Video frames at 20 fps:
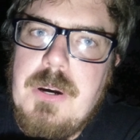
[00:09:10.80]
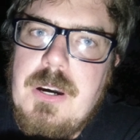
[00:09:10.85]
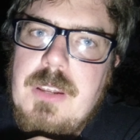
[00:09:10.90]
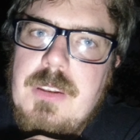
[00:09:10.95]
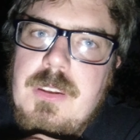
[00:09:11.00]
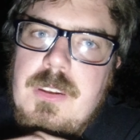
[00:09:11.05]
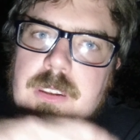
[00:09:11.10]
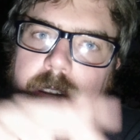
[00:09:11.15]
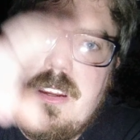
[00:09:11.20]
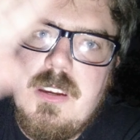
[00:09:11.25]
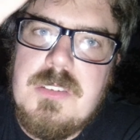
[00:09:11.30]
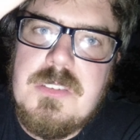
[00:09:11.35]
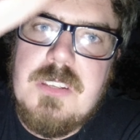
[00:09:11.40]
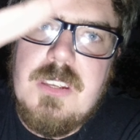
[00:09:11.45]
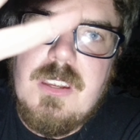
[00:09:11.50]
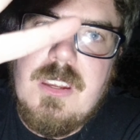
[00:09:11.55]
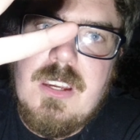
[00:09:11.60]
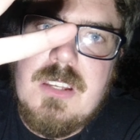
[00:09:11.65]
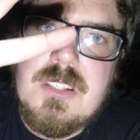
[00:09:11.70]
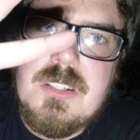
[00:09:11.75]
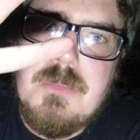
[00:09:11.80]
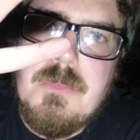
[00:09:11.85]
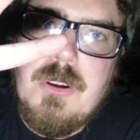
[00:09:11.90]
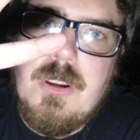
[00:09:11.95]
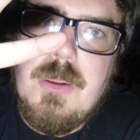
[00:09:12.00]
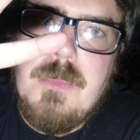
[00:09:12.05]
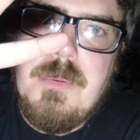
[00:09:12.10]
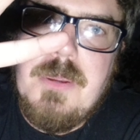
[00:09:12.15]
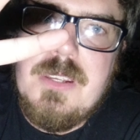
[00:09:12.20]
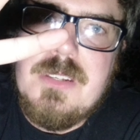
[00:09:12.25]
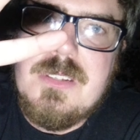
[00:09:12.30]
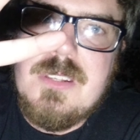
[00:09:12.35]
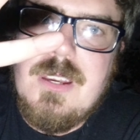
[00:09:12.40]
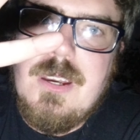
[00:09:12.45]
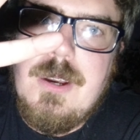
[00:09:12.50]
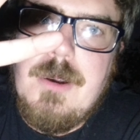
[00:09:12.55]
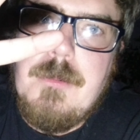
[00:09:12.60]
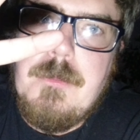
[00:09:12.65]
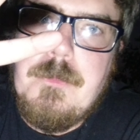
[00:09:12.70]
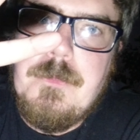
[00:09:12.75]
button. I'll see you guys tomorrow. Peace
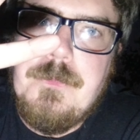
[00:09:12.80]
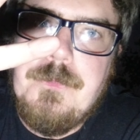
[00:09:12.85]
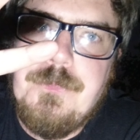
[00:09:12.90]
out.